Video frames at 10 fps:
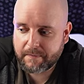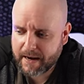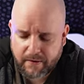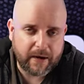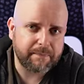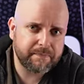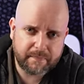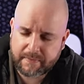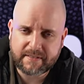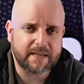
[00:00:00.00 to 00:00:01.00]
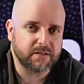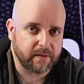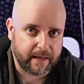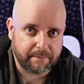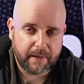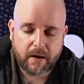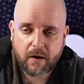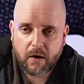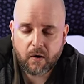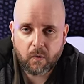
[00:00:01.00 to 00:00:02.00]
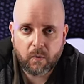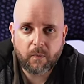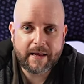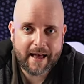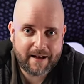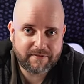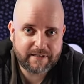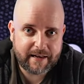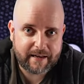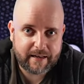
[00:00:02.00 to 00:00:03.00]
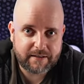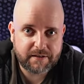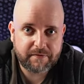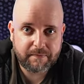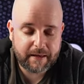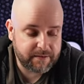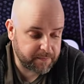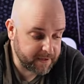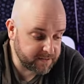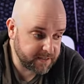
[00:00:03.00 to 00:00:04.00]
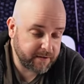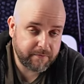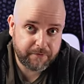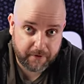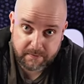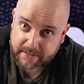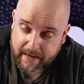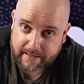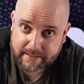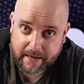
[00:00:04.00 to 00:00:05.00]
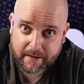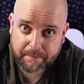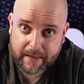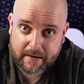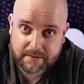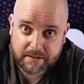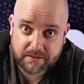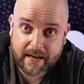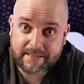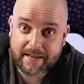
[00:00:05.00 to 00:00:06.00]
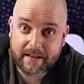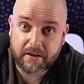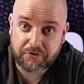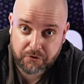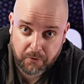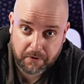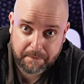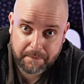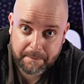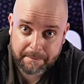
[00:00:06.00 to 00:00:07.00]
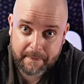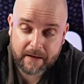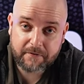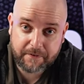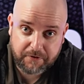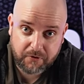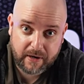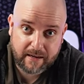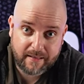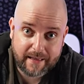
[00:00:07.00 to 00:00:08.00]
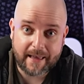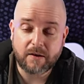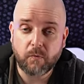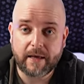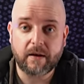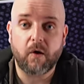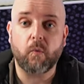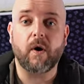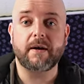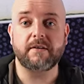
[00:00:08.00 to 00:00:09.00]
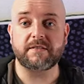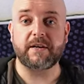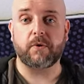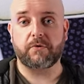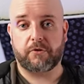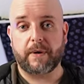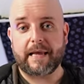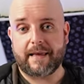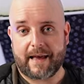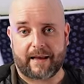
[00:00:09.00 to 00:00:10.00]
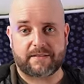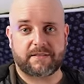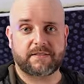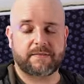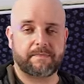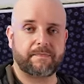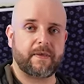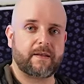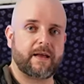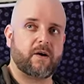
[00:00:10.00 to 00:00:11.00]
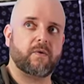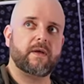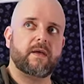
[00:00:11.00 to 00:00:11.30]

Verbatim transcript: But anyway, besides all that, what we have today is a, is a PC from Skytech it is the Skytech Azure featuring the InWin 103 case. Now,